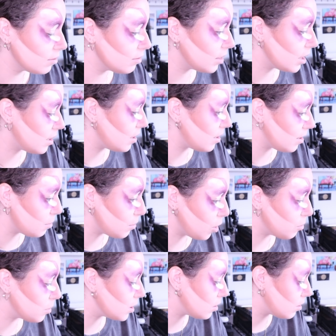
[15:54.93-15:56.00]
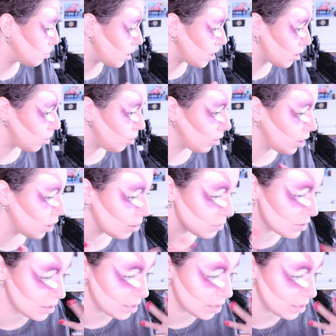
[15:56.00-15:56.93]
This is the moment where it all comes